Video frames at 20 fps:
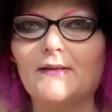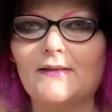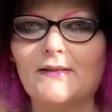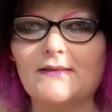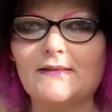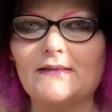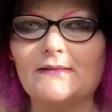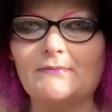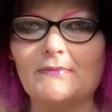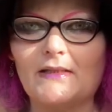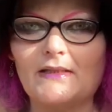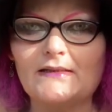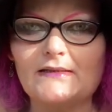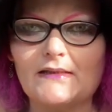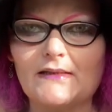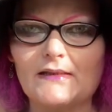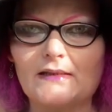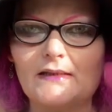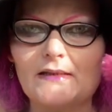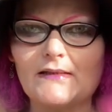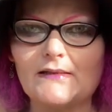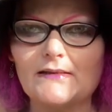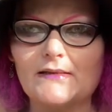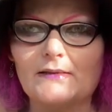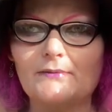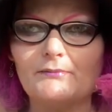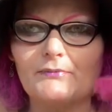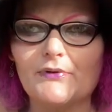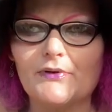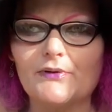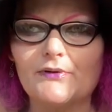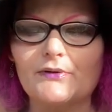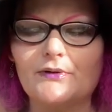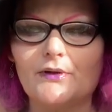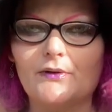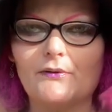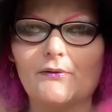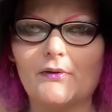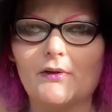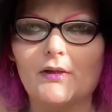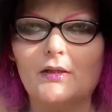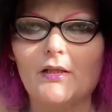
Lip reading: This is Maisie the East End Poodle,